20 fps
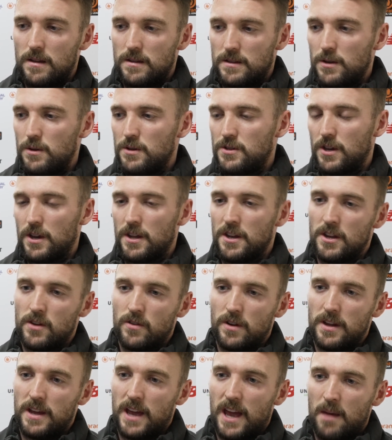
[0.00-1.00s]
To a certain
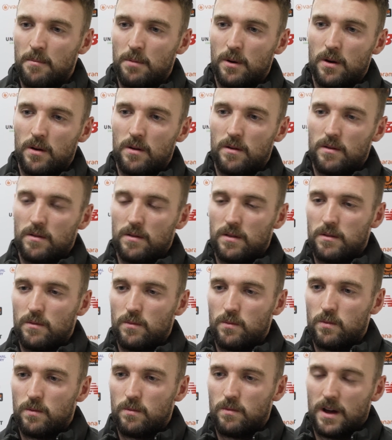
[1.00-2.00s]
degree, yeah, but
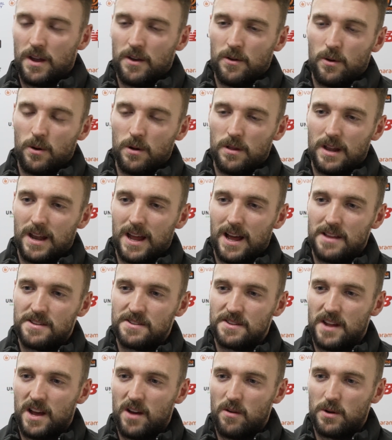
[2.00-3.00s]
I know all the lads
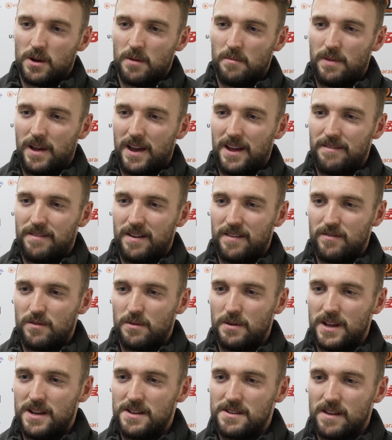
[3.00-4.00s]
and how competitive
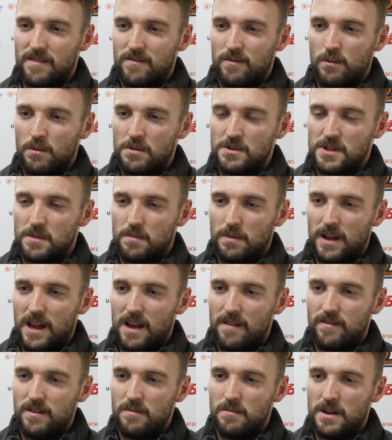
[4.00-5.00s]
everyone is. Everyone wants to play
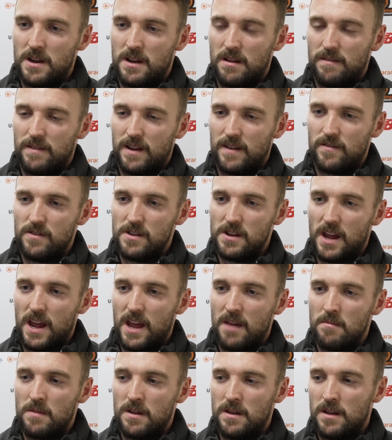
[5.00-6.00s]
every minute of every
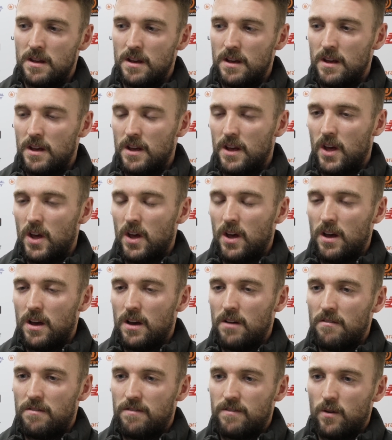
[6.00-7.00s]
game, and
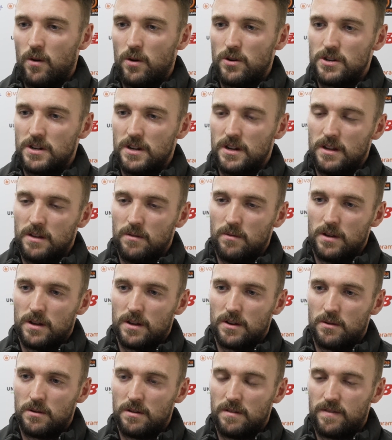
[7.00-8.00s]
unfortunately, we
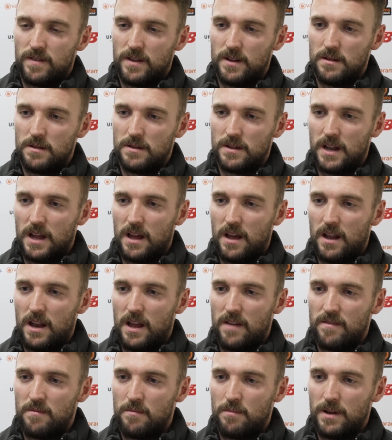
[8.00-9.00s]
can only field
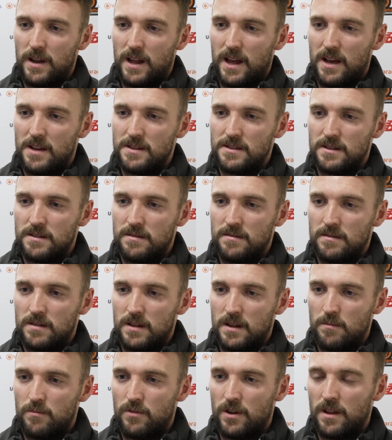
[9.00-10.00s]
11 players and
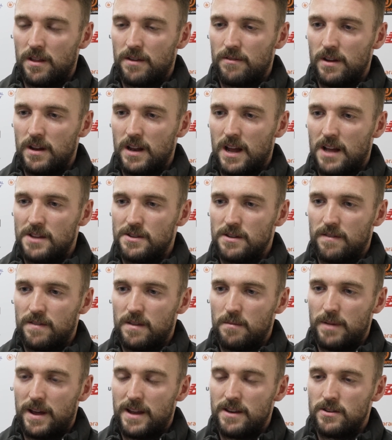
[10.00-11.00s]
bring 3 lads off
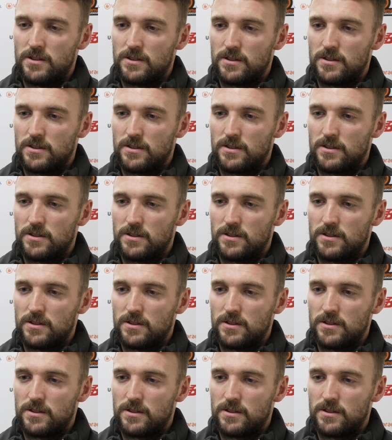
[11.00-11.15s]
the bench.